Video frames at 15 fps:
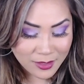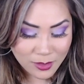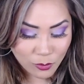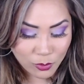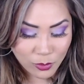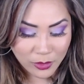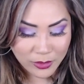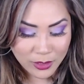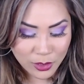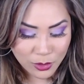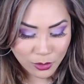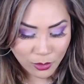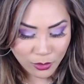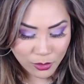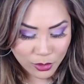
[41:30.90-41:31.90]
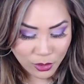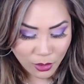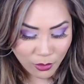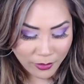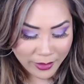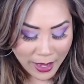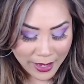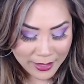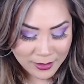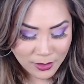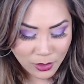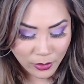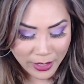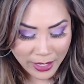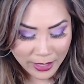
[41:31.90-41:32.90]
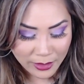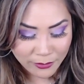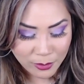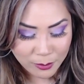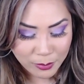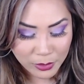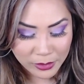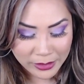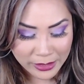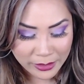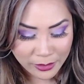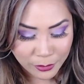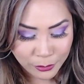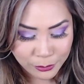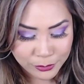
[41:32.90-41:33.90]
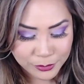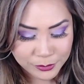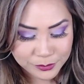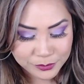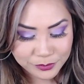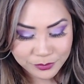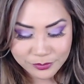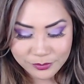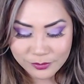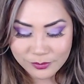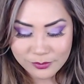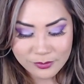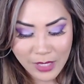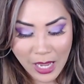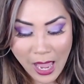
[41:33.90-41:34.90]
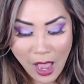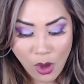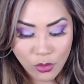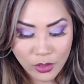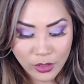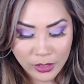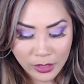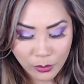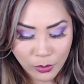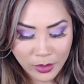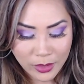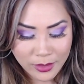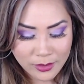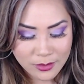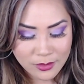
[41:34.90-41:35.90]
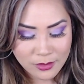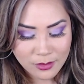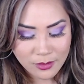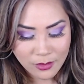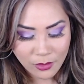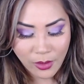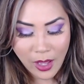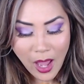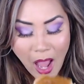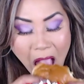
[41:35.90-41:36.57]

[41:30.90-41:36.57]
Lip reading: really stole the show. Like, I still can't even believe how good it was. Okay.